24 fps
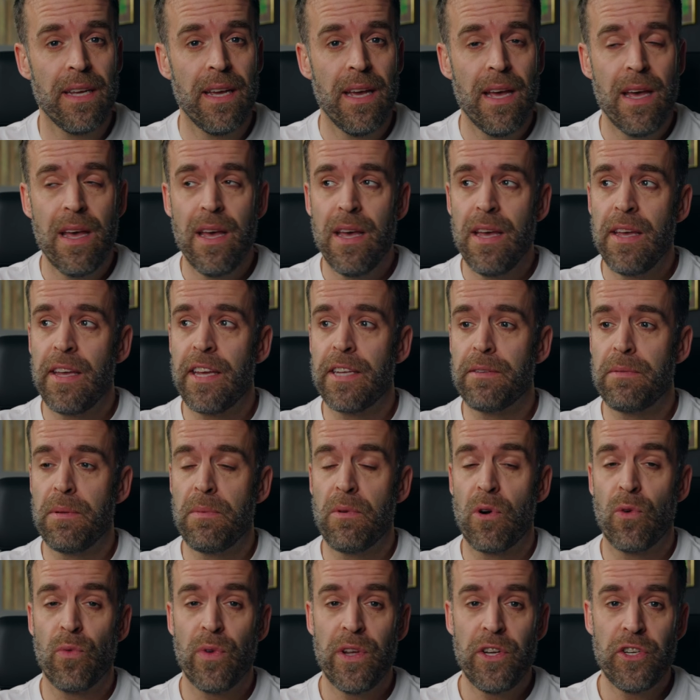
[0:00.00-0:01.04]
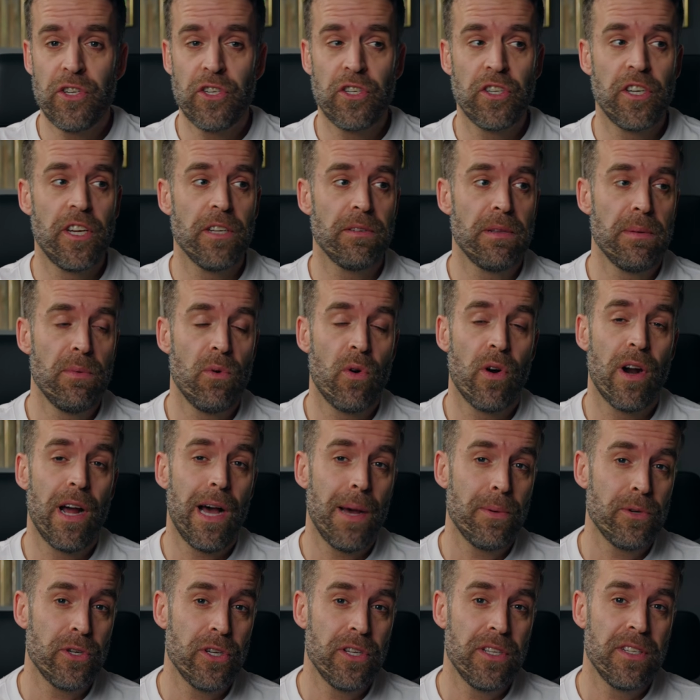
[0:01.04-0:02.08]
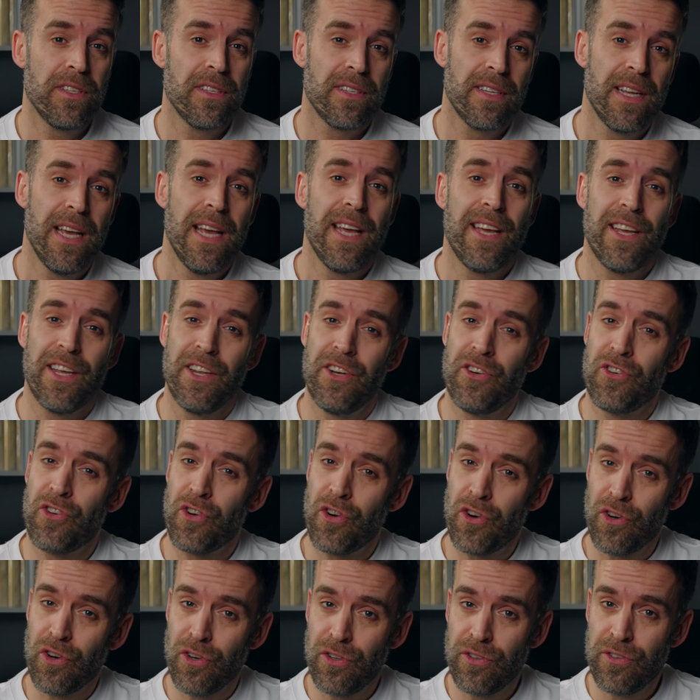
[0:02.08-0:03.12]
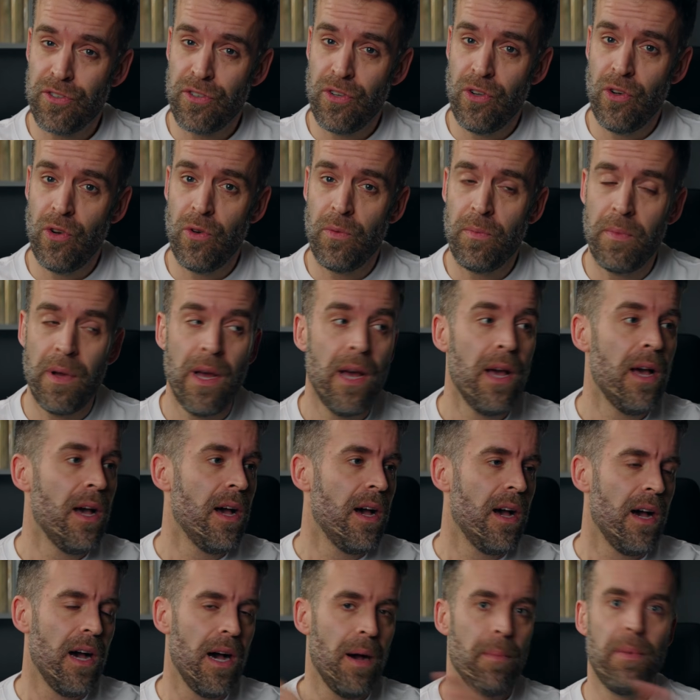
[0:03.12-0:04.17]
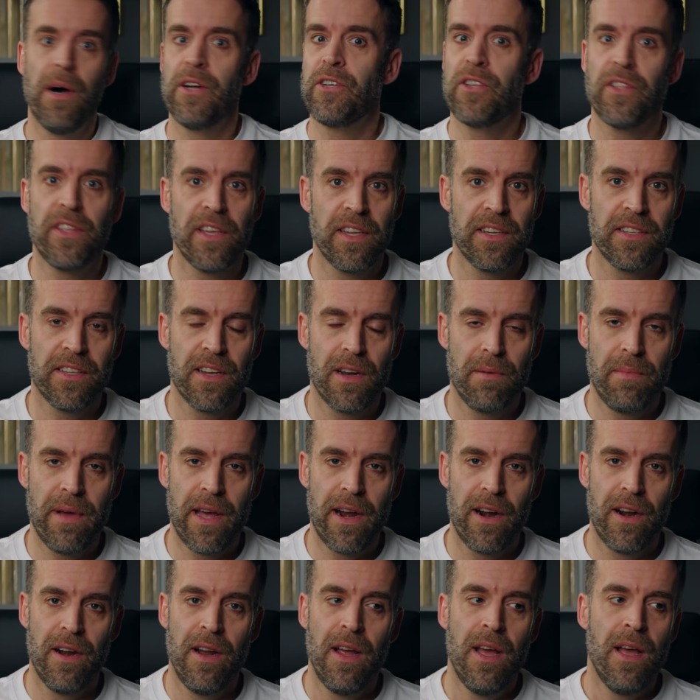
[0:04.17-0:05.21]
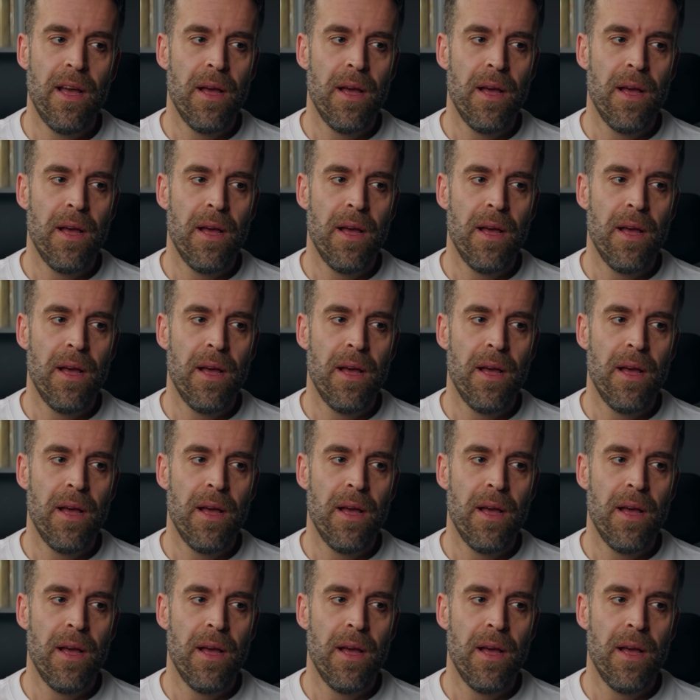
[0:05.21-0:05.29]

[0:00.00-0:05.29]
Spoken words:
It gives me more reach, gives me more options, internal zoom, a bunch of things that are better.